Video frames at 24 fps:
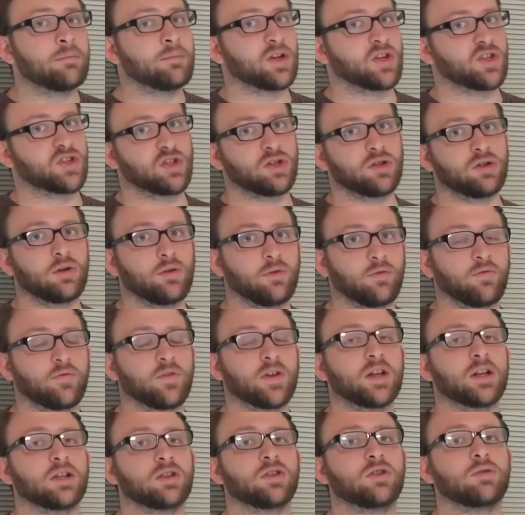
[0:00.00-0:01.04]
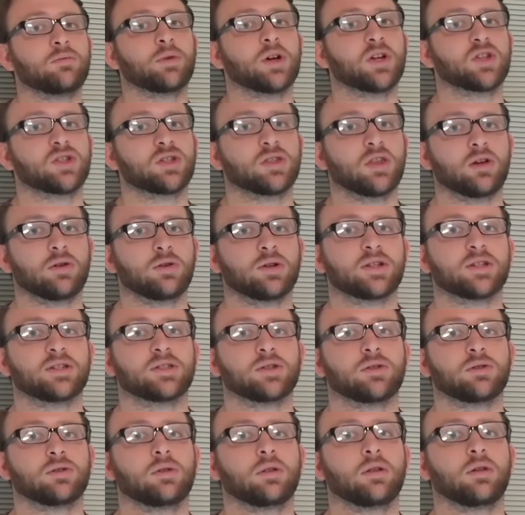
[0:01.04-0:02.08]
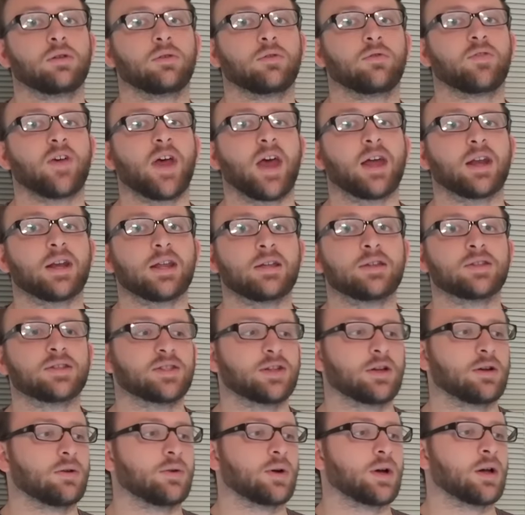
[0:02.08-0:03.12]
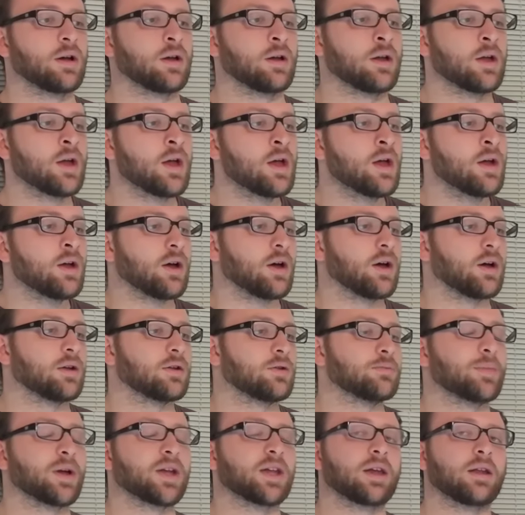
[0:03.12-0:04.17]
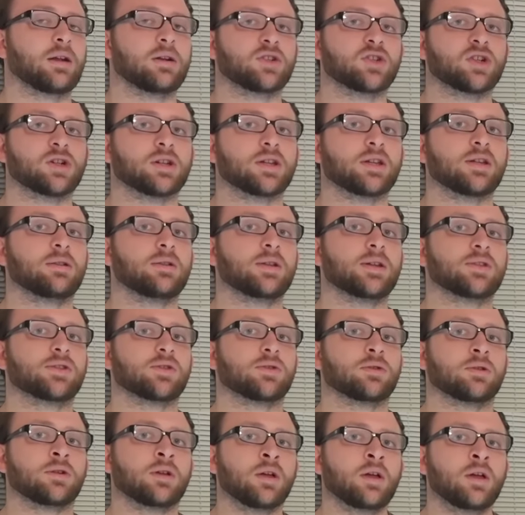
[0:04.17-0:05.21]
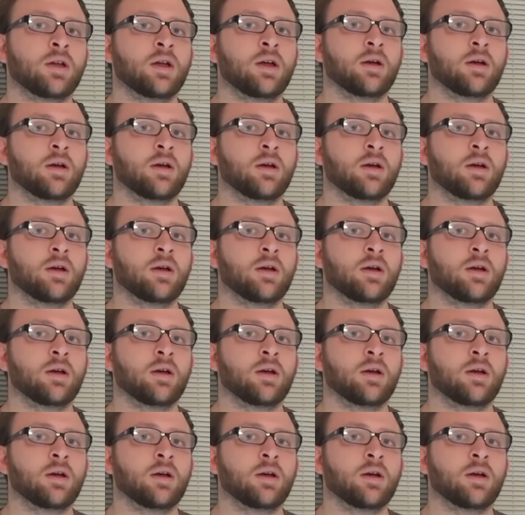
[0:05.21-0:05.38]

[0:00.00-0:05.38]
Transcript: Make sure you don't feed it too much though, because they're a little fatty, so you might get a chunky lizard.